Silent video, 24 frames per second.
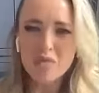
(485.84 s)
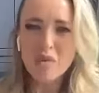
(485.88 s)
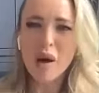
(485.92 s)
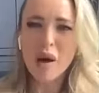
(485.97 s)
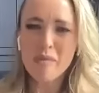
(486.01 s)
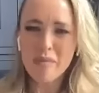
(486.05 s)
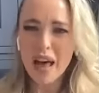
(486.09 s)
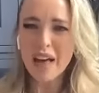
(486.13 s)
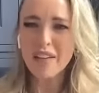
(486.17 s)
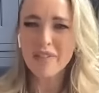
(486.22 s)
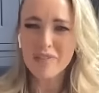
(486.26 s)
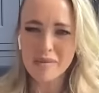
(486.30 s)
I just
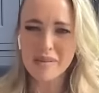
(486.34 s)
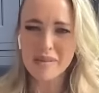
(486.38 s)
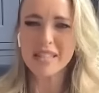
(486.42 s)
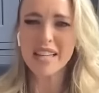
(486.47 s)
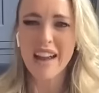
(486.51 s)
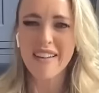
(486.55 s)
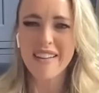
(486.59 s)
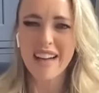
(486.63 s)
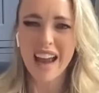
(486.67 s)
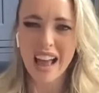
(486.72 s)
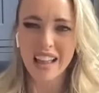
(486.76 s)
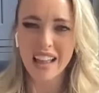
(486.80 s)
want
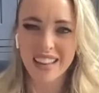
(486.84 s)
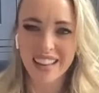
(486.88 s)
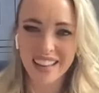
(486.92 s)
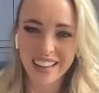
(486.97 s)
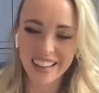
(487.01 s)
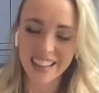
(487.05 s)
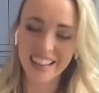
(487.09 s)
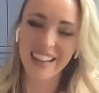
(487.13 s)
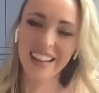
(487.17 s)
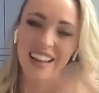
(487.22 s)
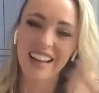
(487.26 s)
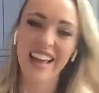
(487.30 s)
milk
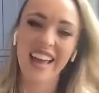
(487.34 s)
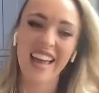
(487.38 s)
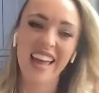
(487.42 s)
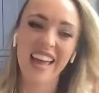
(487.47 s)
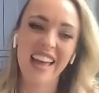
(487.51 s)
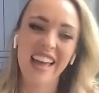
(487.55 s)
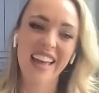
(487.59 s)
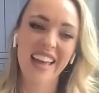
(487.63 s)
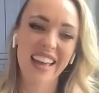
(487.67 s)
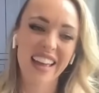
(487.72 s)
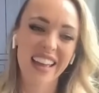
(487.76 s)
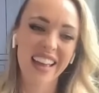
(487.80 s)
for
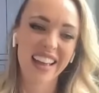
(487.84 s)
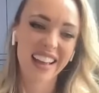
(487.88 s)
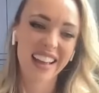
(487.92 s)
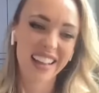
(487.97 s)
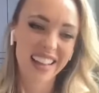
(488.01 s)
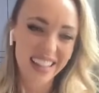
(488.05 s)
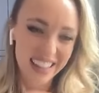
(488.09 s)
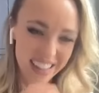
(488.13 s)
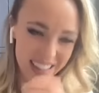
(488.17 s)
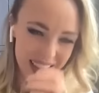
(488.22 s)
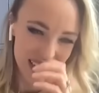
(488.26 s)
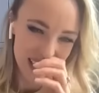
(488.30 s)
the
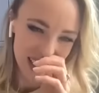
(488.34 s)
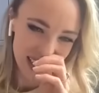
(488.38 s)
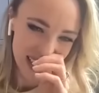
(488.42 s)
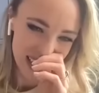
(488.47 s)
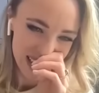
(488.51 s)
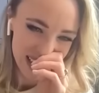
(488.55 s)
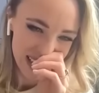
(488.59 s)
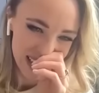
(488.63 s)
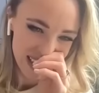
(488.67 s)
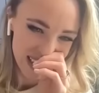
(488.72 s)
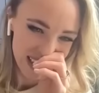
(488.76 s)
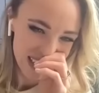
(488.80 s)
cereal.